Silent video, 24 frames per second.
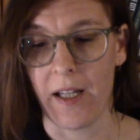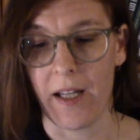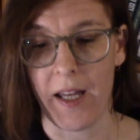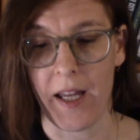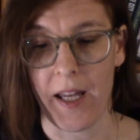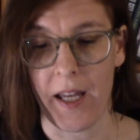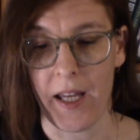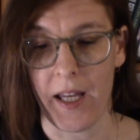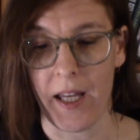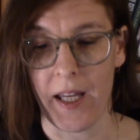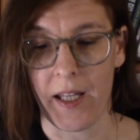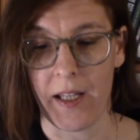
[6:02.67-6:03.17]

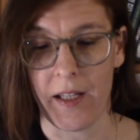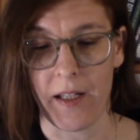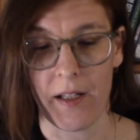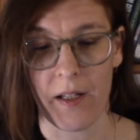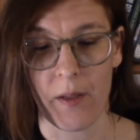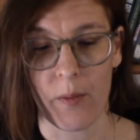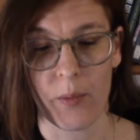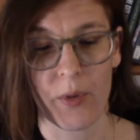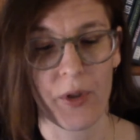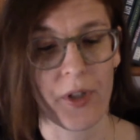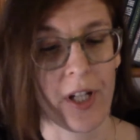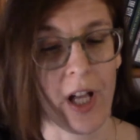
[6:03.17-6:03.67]

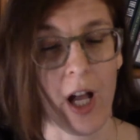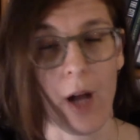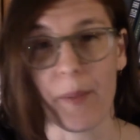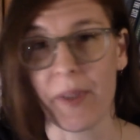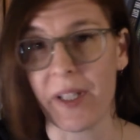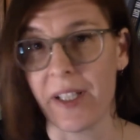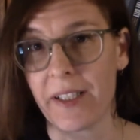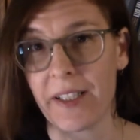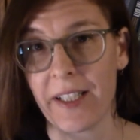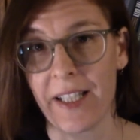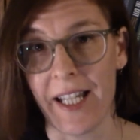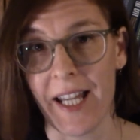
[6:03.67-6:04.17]
in
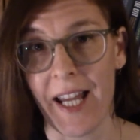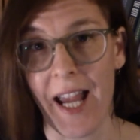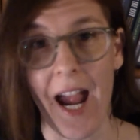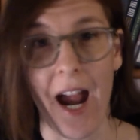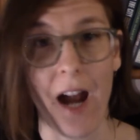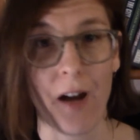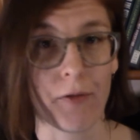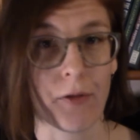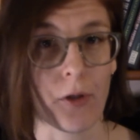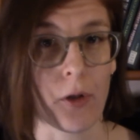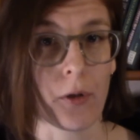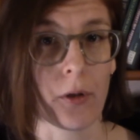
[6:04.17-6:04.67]
predominantly
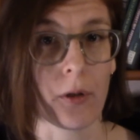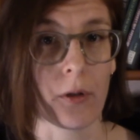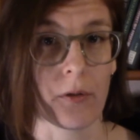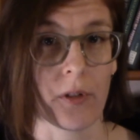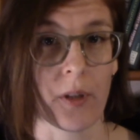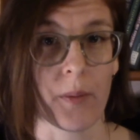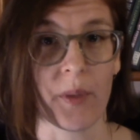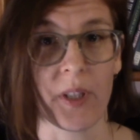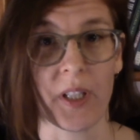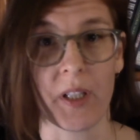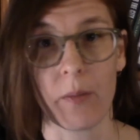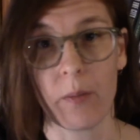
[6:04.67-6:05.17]

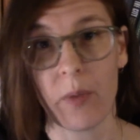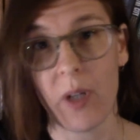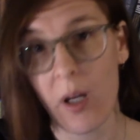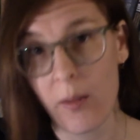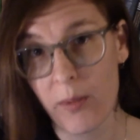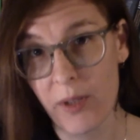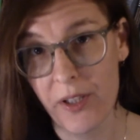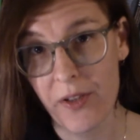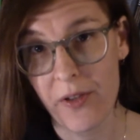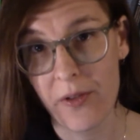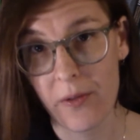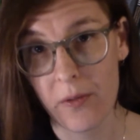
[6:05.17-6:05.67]
Afro-Caribbean
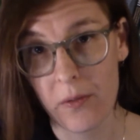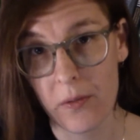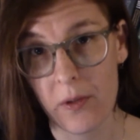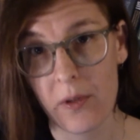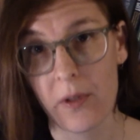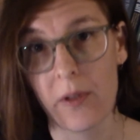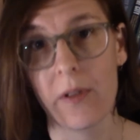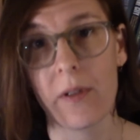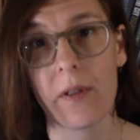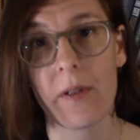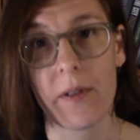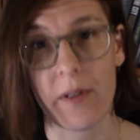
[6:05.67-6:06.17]
public
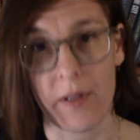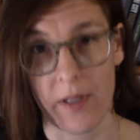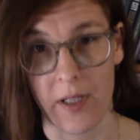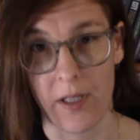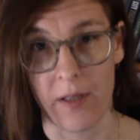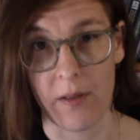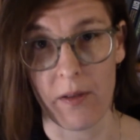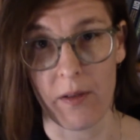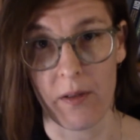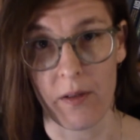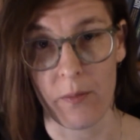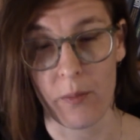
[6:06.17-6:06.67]
schools
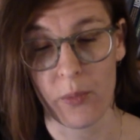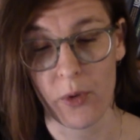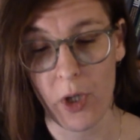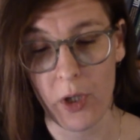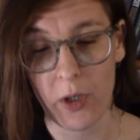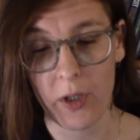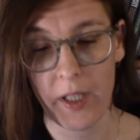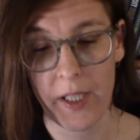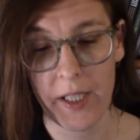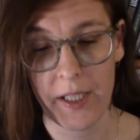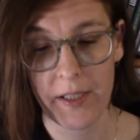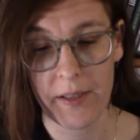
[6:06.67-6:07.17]
in
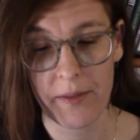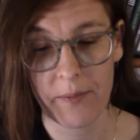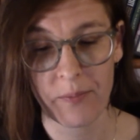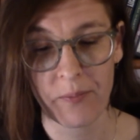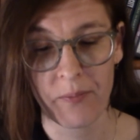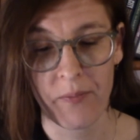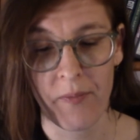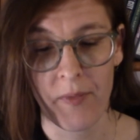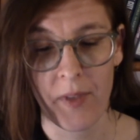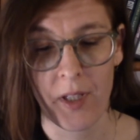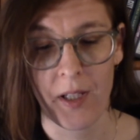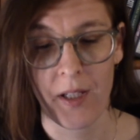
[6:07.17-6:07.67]
Brooklyn,
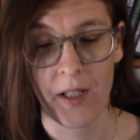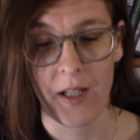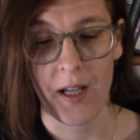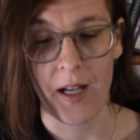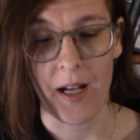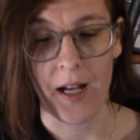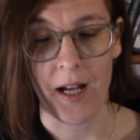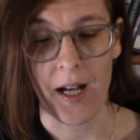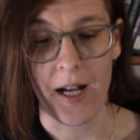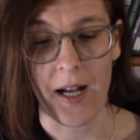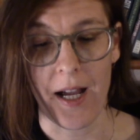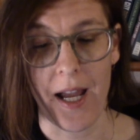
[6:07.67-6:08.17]

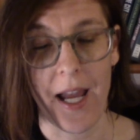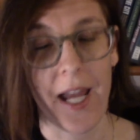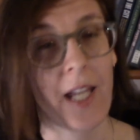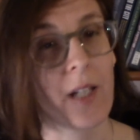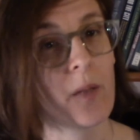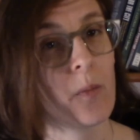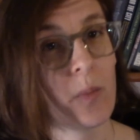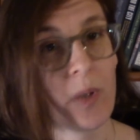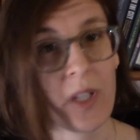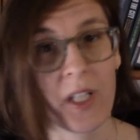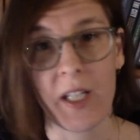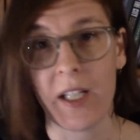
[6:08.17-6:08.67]

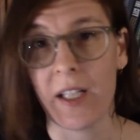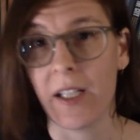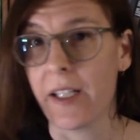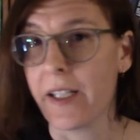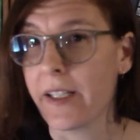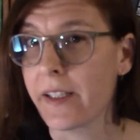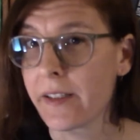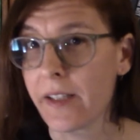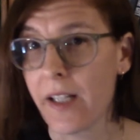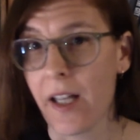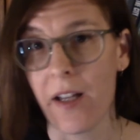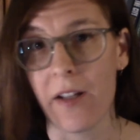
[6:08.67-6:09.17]
and being
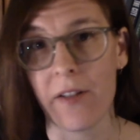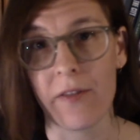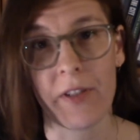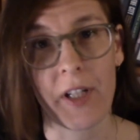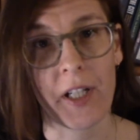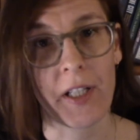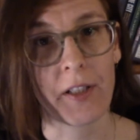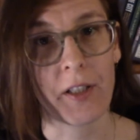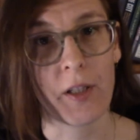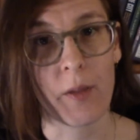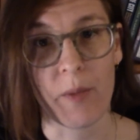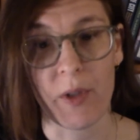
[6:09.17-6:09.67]
in love
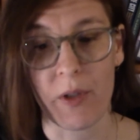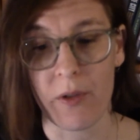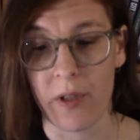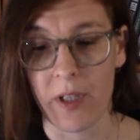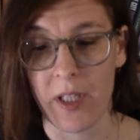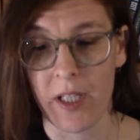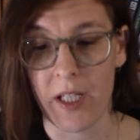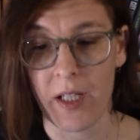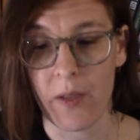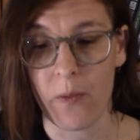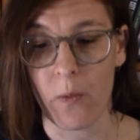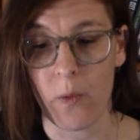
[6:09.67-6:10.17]
and
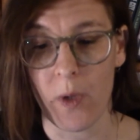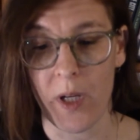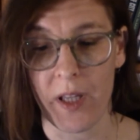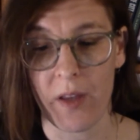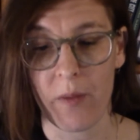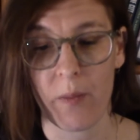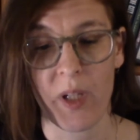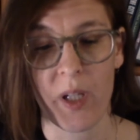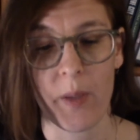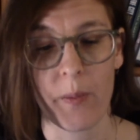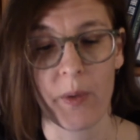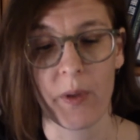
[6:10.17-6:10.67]
community
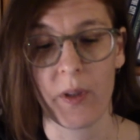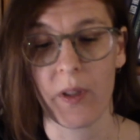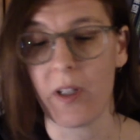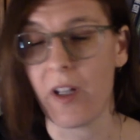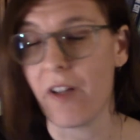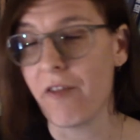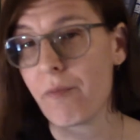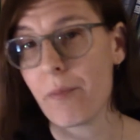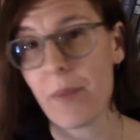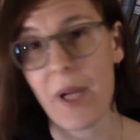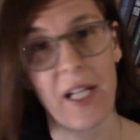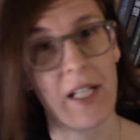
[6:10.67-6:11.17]
with people
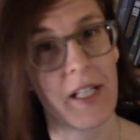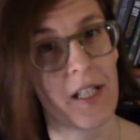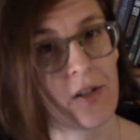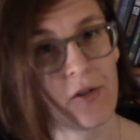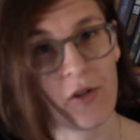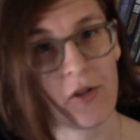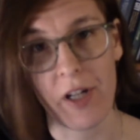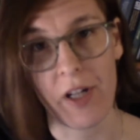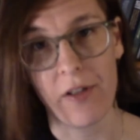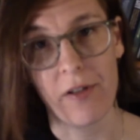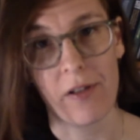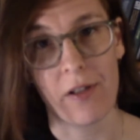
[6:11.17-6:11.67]
of many
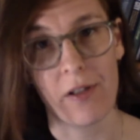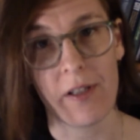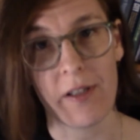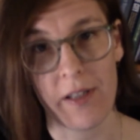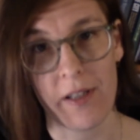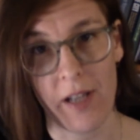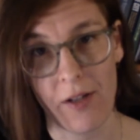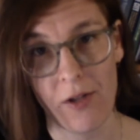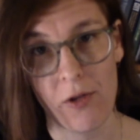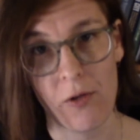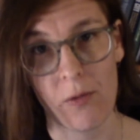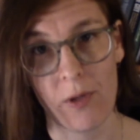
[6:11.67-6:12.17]
gender and
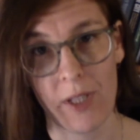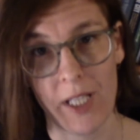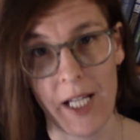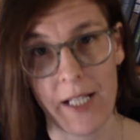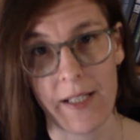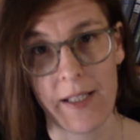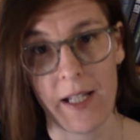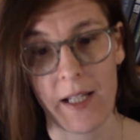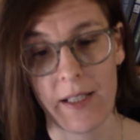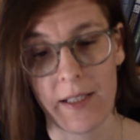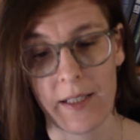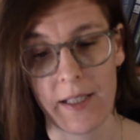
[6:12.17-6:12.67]
sexual
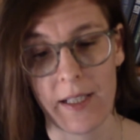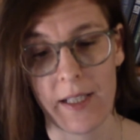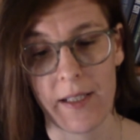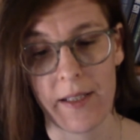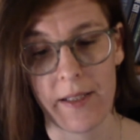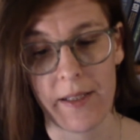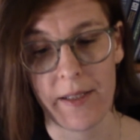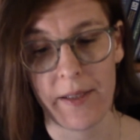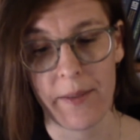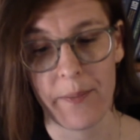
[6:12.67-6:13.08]
identities.